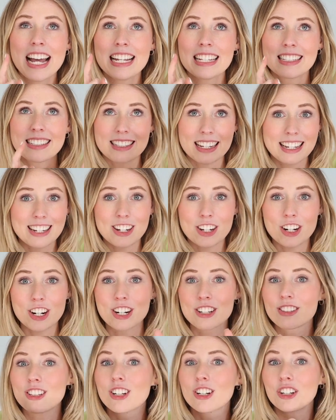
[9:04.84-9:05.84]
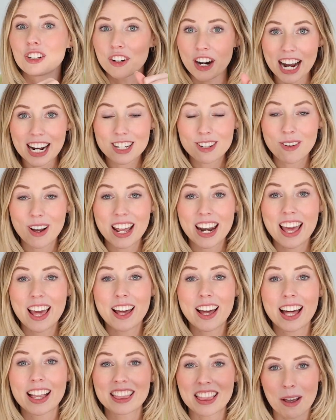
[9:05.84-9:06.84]
seniors that are
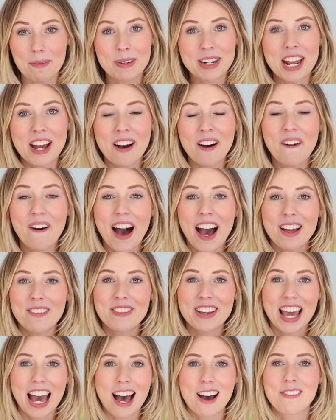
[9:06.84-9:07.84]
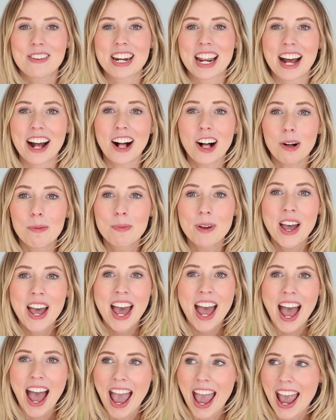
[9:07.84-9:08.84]
graduating, let me know. I'd be happy to help,
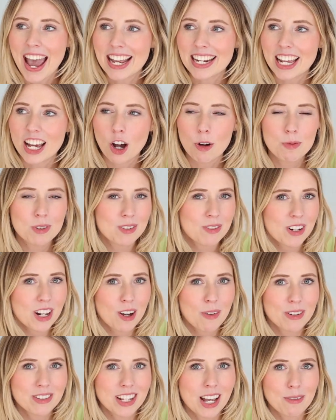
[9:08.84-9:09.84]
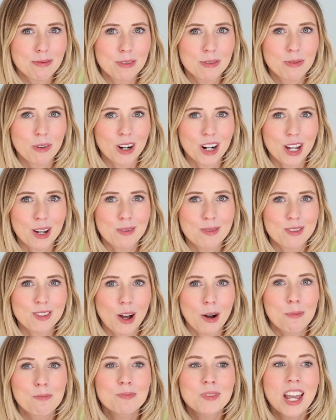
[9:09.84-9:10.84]
and I hope this video was helpful for you.
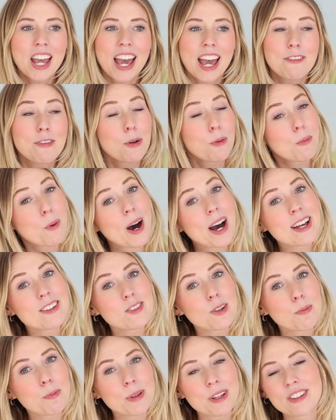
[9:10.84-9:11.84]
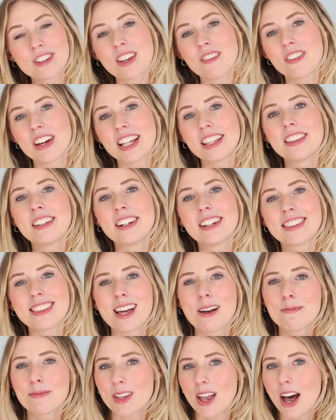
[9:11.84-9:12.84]
So if it was, please give it a little
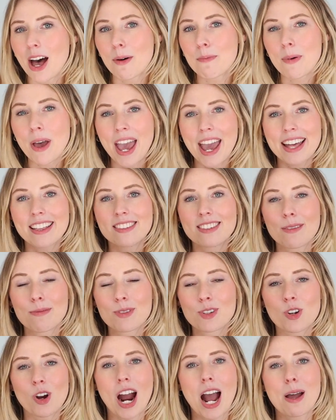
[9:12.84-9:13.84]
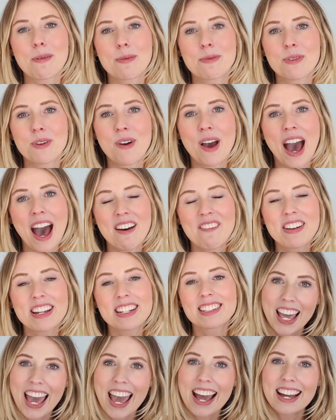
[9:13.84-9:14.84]
thumbs up and subscribe if you
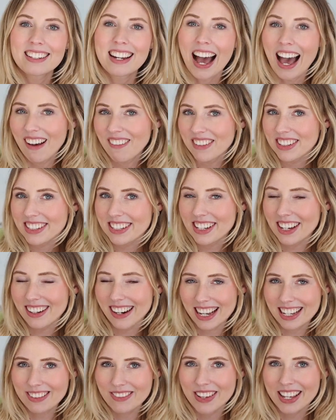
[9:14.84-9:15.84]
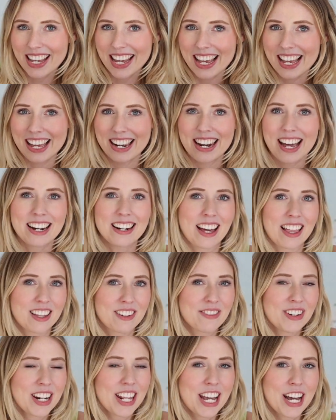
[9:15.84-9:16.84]
haven't, and I will see y'all next week in another
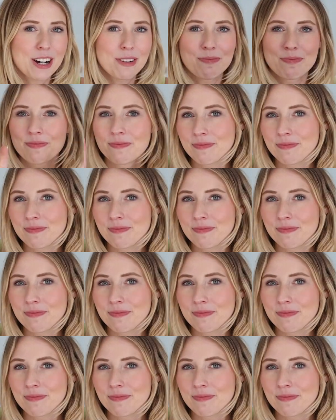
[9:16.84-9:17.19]
video.